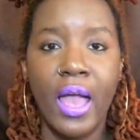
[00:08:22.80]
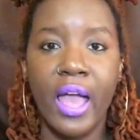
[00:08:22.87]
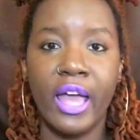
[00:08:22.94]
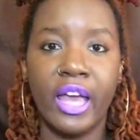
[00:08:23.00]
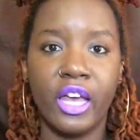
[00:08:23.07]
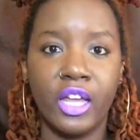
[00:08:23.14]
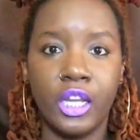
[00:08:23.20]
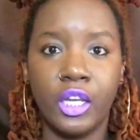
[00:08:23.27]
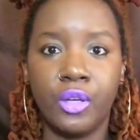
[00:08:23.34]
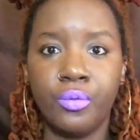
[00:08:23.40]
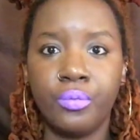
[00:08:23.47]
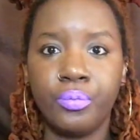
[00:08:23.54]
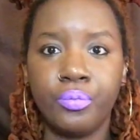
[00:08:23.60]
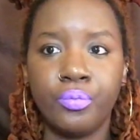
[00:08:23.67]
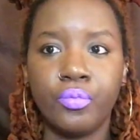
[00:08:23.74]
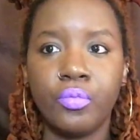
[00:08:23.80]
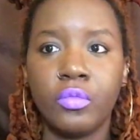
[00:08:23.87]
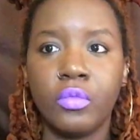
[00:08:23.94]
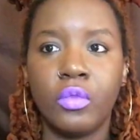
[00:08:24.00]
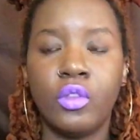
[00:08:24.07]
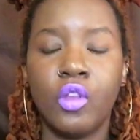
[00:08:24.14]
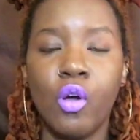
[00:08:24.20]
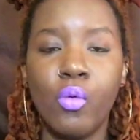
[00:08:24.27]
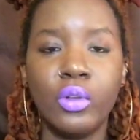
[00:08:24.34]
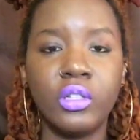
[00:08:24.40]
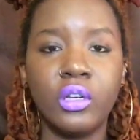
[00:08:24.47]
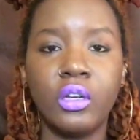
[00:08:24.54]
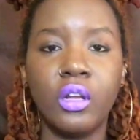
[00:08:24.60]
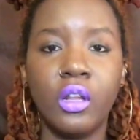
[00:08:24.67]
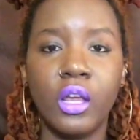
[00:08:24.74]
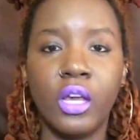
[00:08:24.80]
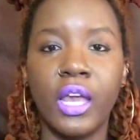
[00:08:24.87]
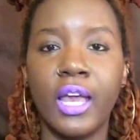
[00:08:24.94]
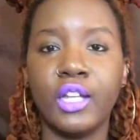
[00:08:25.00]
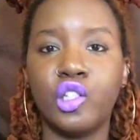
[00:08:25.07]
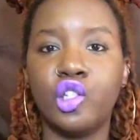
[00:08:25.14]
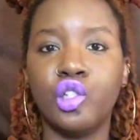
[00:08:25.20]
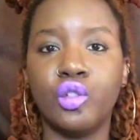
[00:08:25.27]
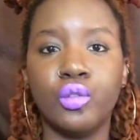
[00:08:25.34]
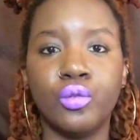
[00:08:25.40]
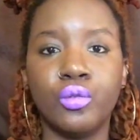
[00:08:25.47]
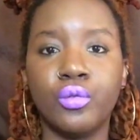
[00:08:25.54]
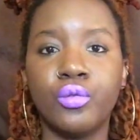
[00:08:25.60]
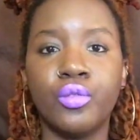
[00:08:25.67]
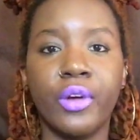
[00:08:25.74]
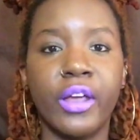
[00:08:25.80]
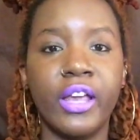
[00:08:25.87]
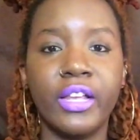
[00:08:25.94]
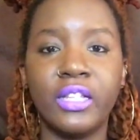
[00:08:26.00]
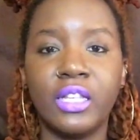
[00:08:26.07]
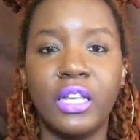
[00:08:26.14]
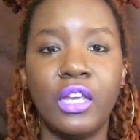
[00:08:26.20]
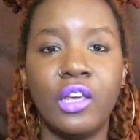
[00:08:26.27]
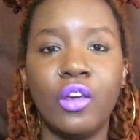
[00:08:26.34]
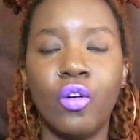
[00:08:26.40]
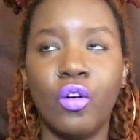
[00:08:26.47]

And no one's gonna look at you crazy,